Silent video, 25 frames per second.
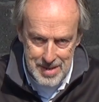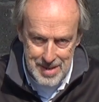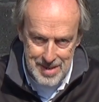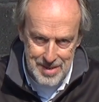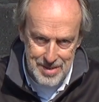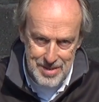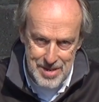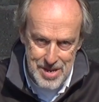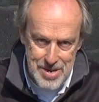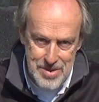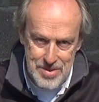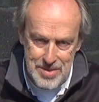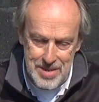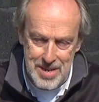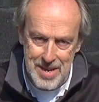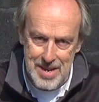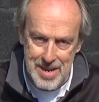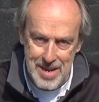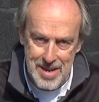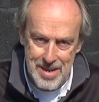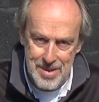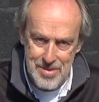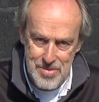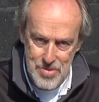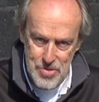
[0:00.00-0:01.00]
and I'll go and get
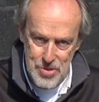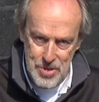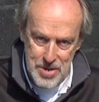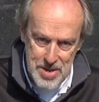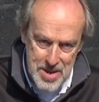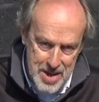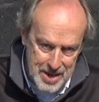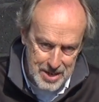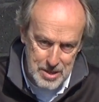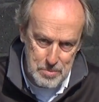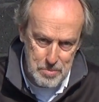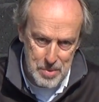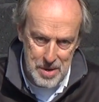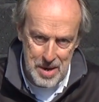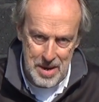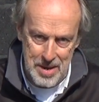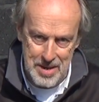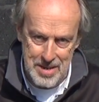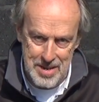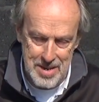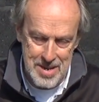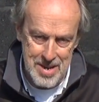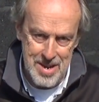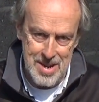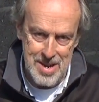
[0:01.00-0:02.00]
out the next
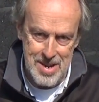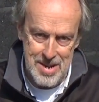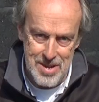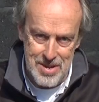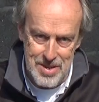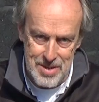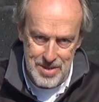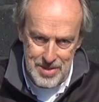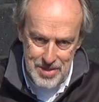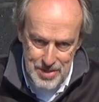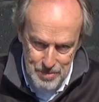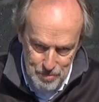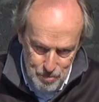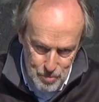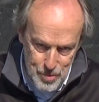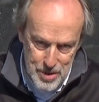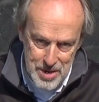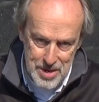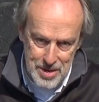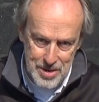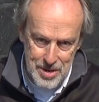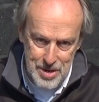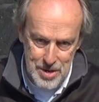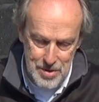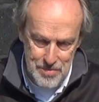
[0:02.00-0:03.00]
bike, the
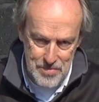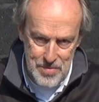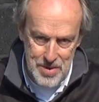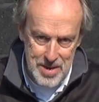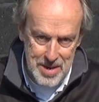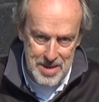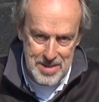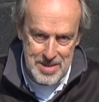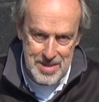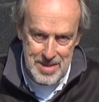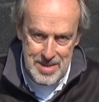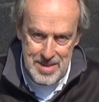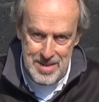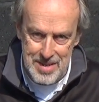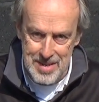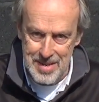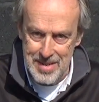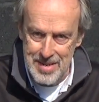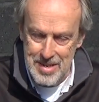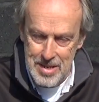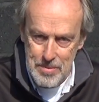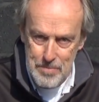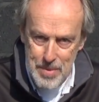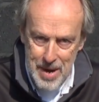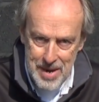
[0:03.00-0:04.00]
winner of
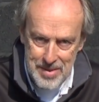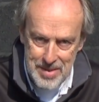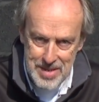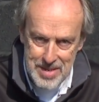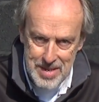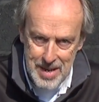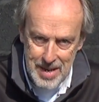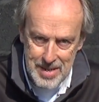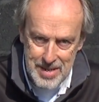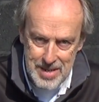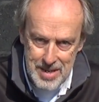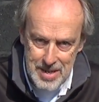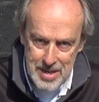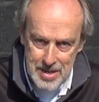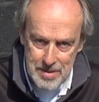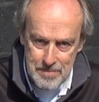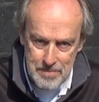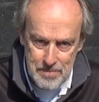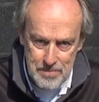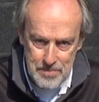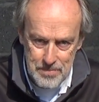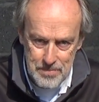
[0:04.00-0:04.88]
1990 Paris-Dakar.